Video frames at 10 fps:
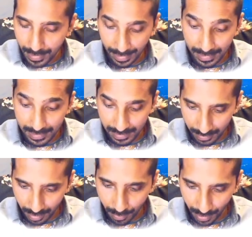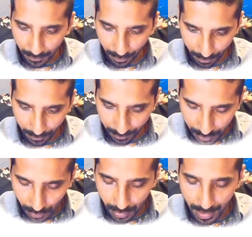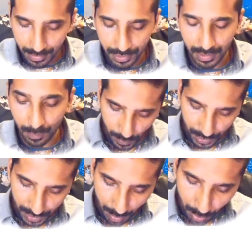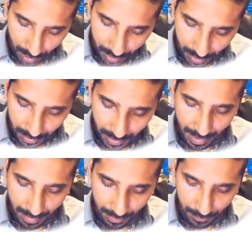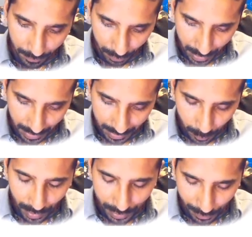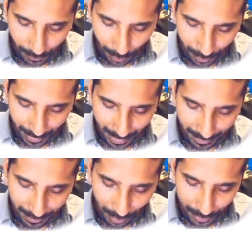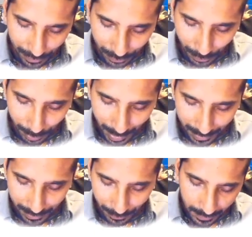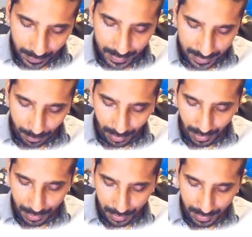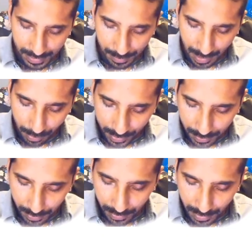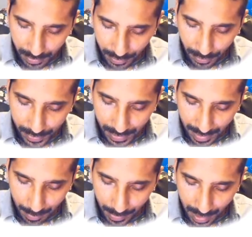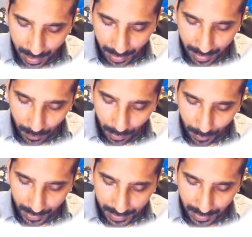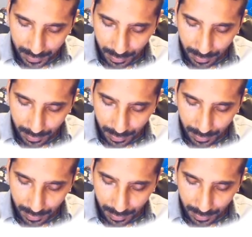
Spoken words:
is coming from solar energy, which is abundant and free once you've already had the cost of solar panels. This communication is made possible using API, what we discussed